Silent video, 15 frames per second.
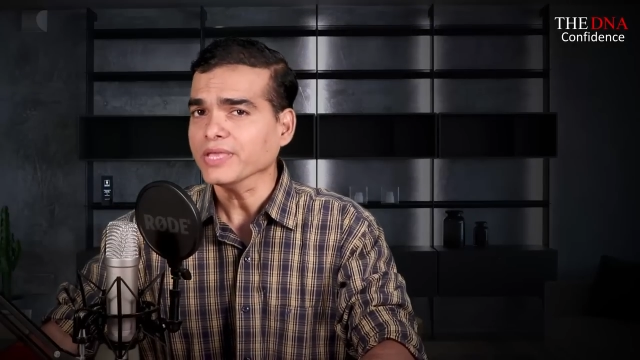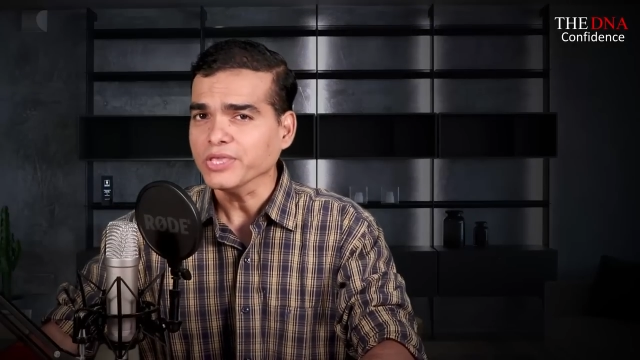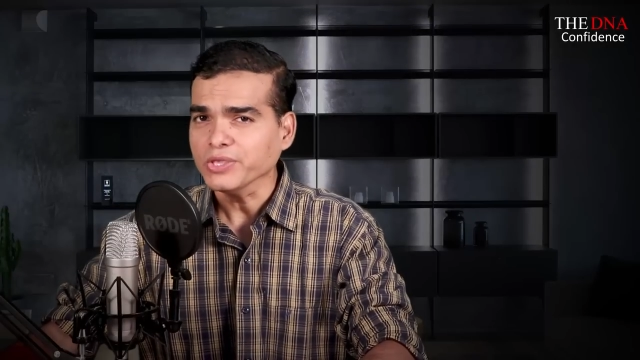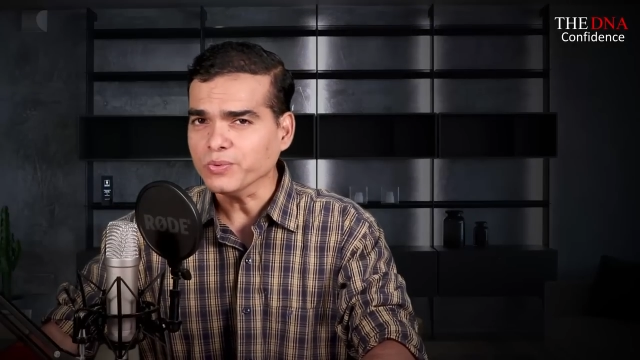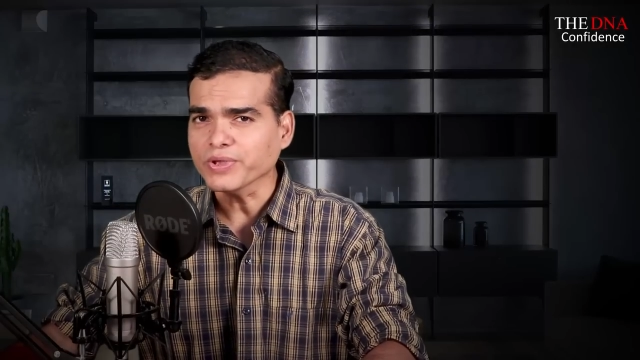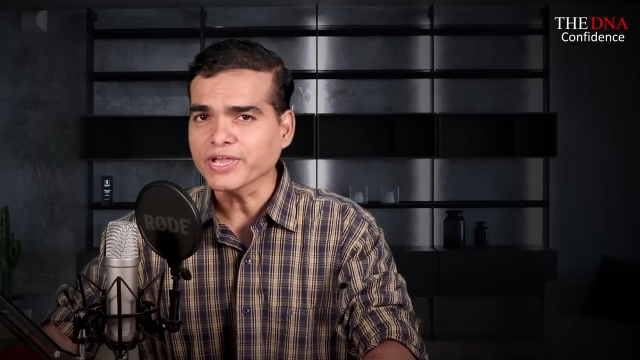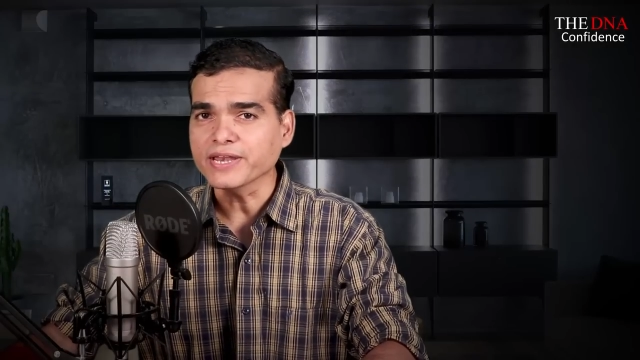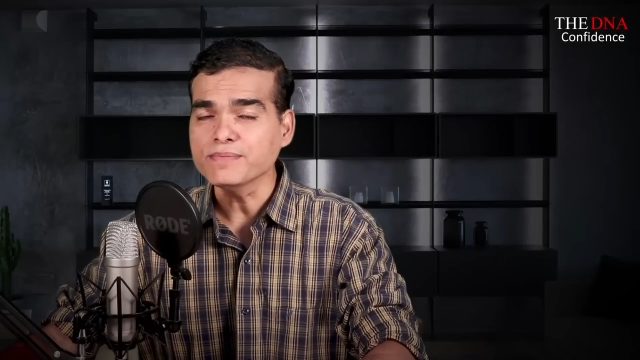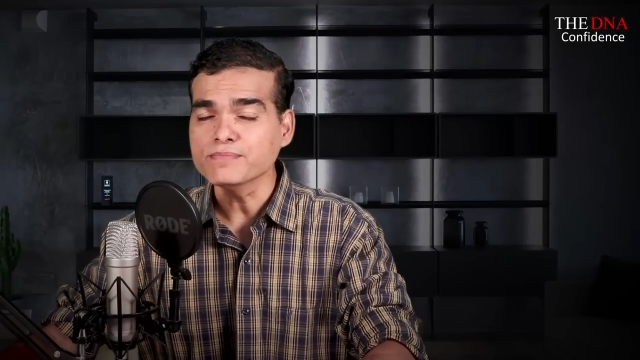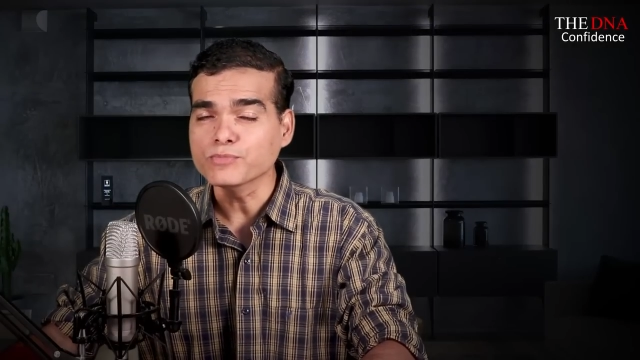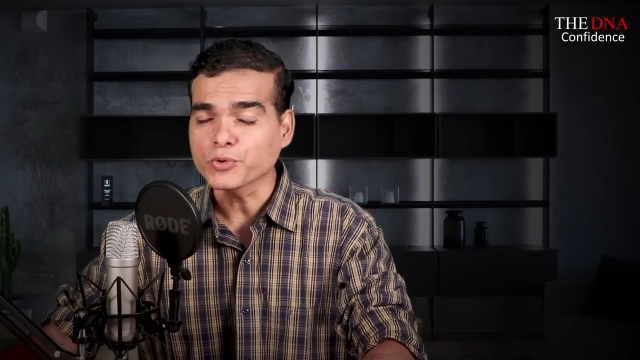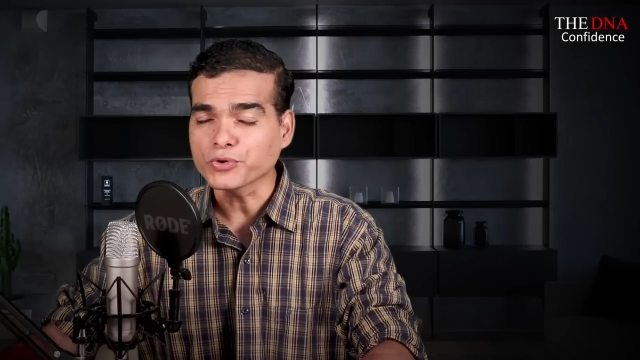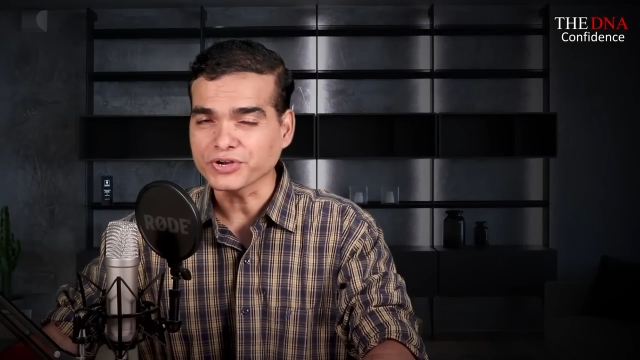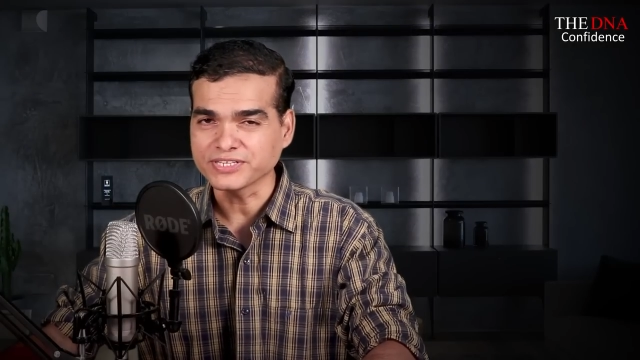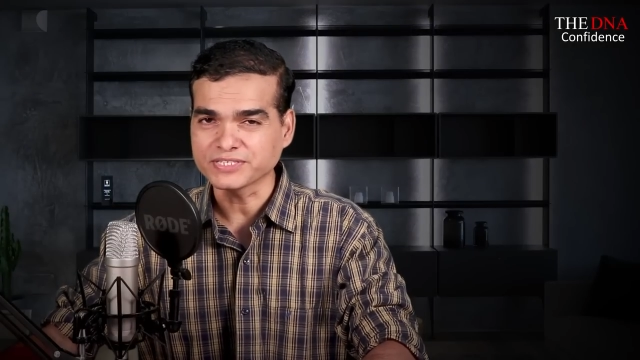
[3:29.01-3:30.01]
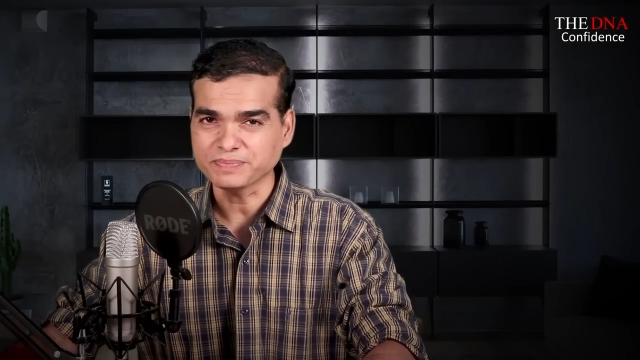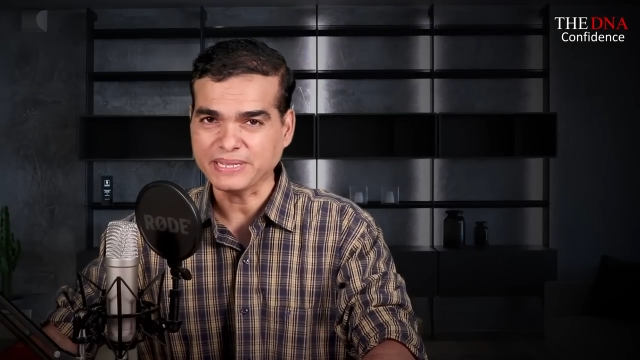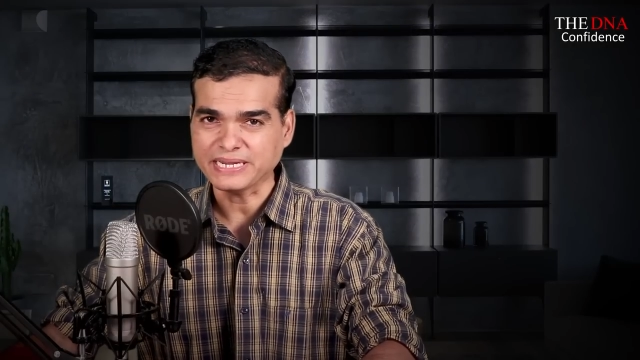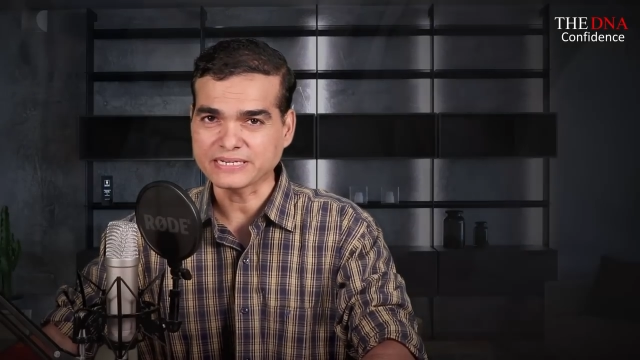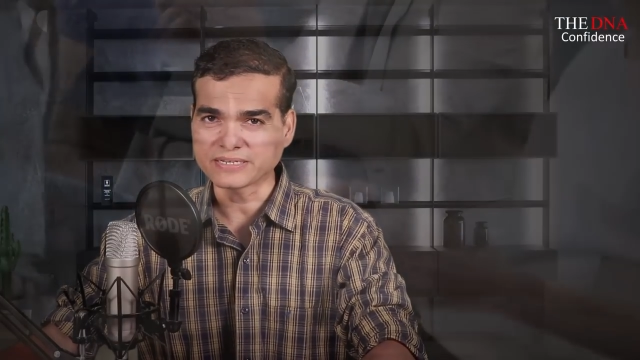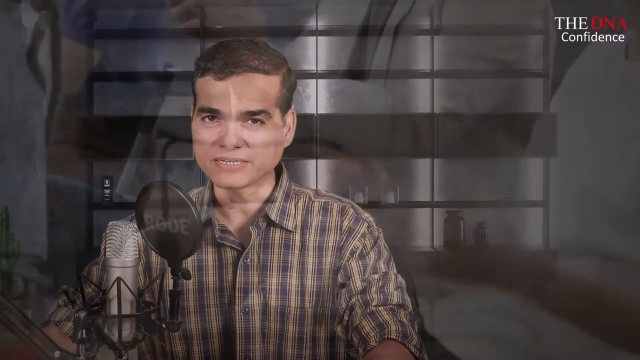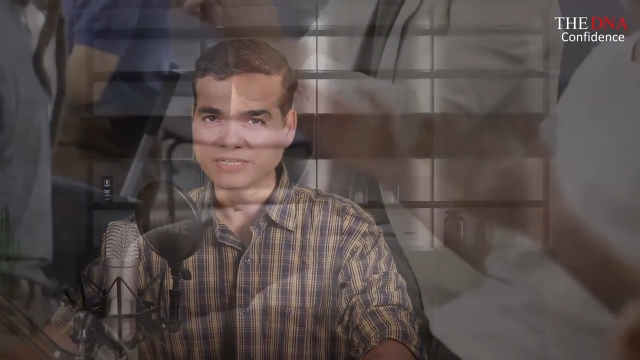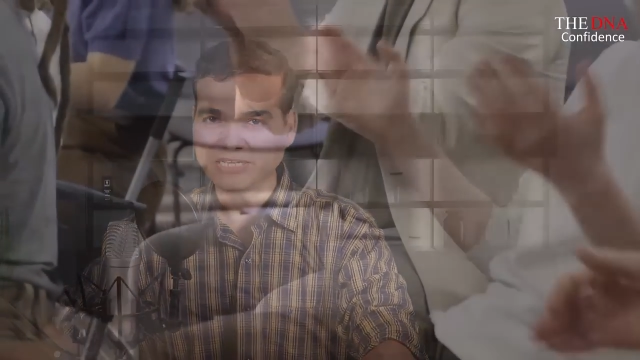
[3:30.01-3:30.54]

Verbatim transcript: you get more respect.